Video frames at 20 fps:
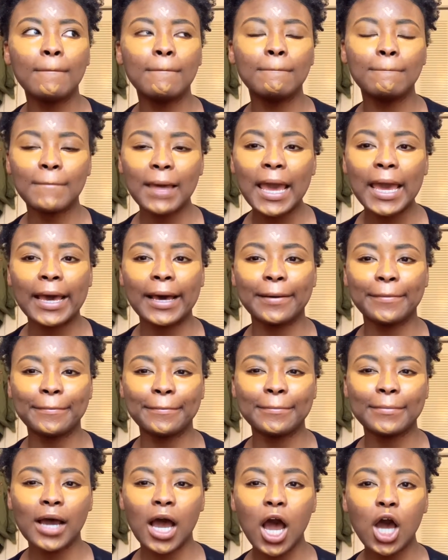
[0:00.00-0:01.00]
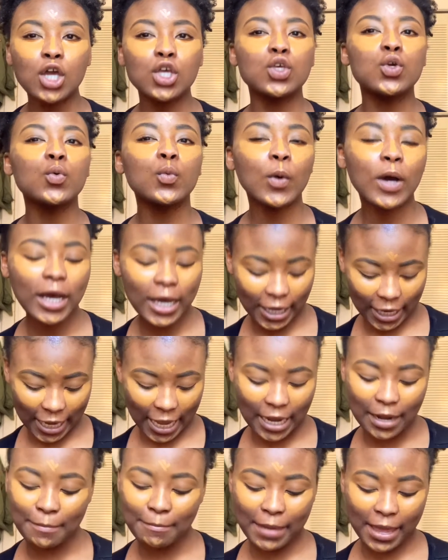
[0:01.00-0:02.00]
Ma'am, You work
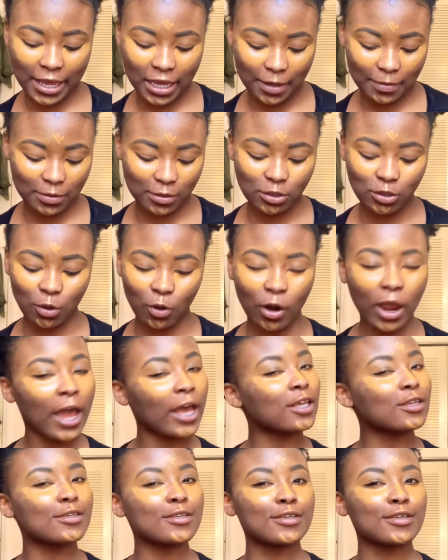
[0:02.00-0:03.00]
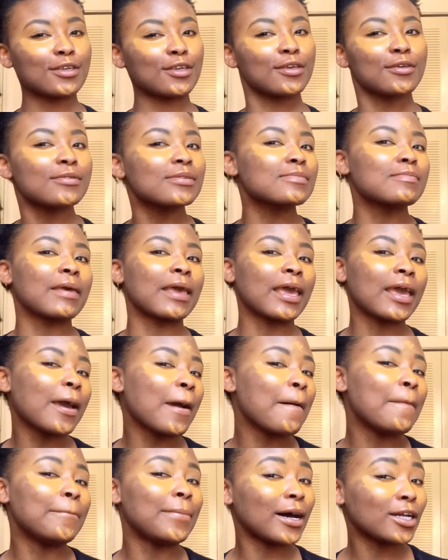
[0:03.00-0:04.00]
at a makeup store. Excuse me,
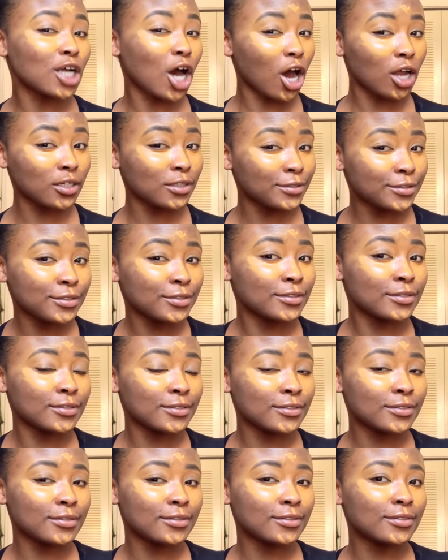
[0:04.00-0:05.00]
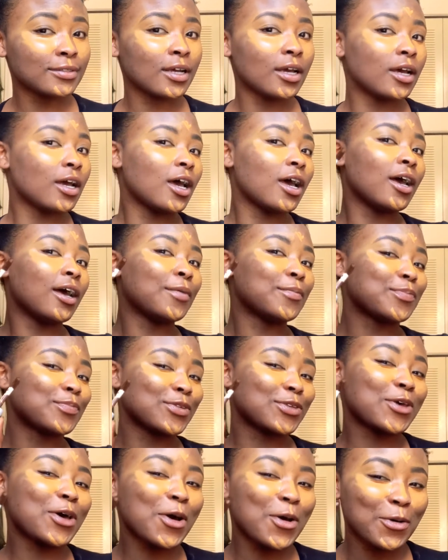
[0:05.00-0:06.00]
pardon?
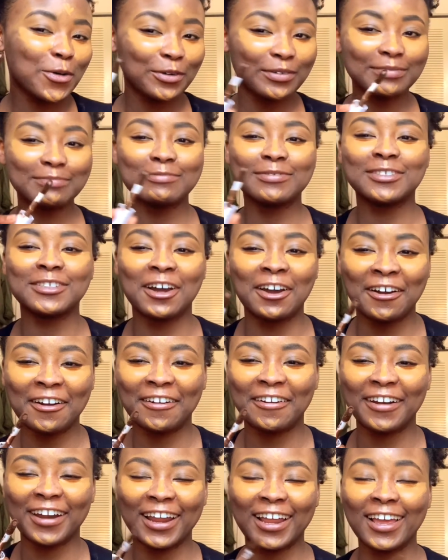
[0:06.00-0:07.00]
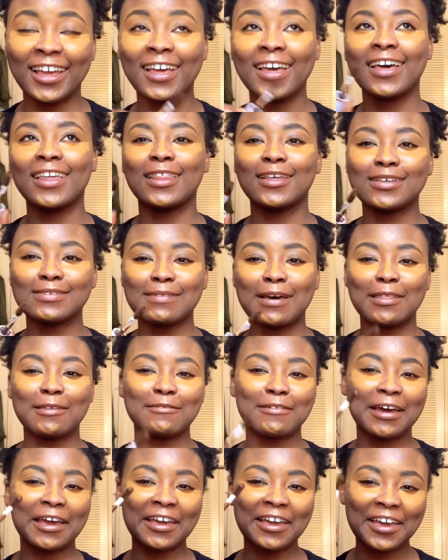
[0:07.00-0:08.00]
So sorry, that was by the
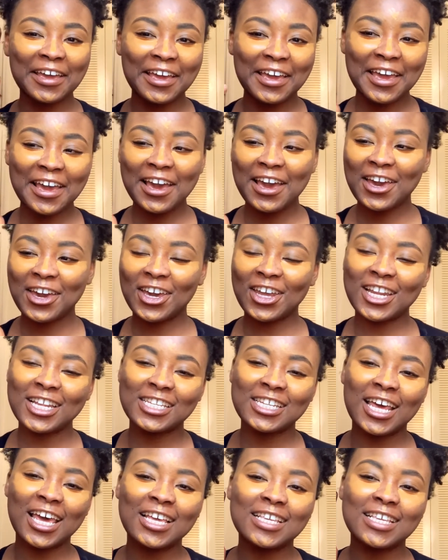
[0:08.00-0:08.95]
way. You're gonna